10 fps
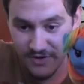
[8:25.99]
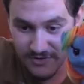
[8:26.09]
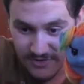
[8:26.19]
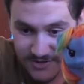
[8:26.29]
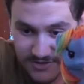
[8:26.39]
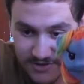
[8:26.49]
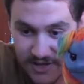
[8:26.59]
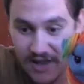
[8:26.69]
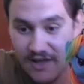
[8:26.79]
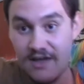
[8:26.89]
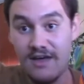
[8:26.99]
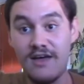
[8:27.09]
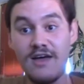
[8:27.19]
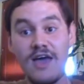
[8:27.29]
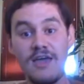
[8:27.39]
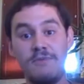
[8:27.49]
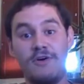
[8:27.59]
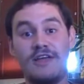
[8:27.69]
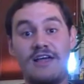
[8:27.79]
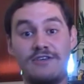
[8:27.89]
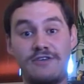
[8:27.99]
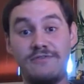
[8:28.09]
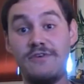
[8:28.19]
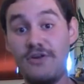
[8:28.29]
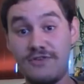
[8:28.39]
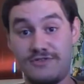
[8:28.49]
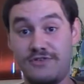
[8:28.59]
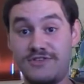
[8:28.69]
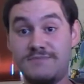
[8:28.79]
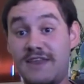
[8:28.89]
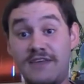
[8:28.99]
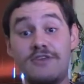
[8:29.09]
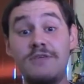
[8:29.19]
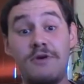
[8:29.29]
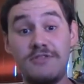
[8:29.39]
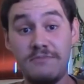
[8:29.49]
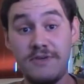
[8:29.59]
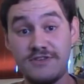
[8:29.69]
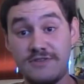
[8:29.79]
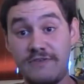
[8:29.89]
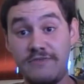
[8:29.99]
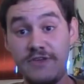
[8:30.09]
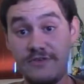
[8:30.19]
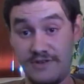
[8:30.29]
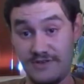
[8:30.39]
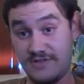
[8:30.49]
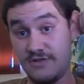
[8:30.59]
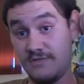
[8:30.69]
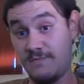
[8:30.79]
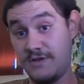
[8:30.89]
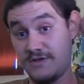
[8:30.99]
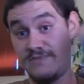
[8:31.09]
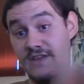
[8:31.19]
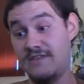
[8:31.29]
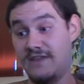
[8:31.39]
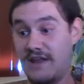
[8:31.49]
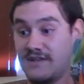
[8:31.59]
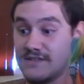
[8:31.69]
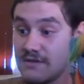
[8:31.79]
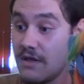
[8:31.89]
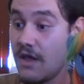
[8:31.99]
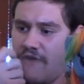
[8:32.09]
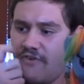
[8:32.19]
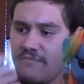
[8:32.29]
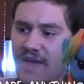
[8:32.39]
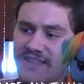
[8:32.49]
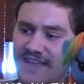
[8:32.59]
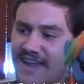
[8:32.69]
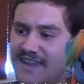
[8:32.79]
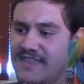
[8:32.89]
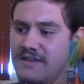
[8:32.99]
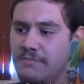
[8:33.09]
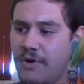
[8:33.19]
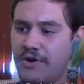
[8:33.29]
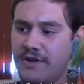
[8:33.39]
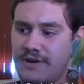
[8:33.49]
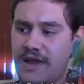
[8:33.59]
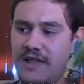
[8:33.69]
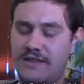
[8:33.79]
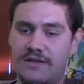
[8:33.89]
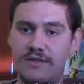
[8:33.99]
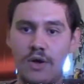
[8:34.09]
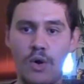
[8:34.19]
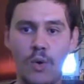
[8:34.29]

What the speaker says: You also saw that I bought a lot of other toys, but I only bought them because of the figurines, not because of anything else. Have I made anything pony related?